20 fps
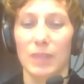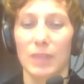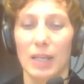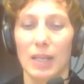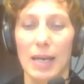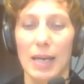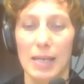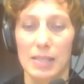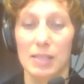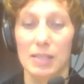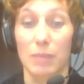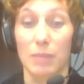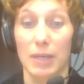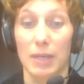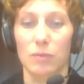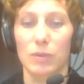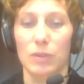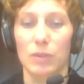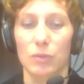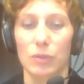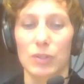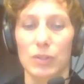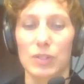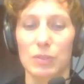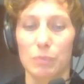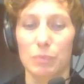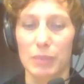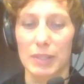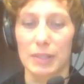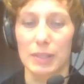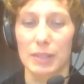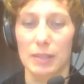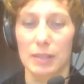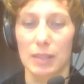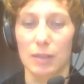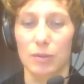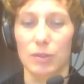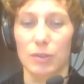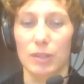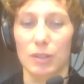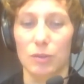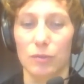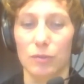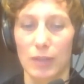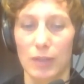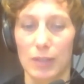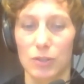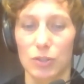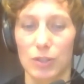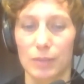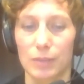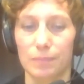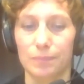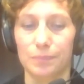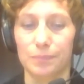as a migratory species under the convention.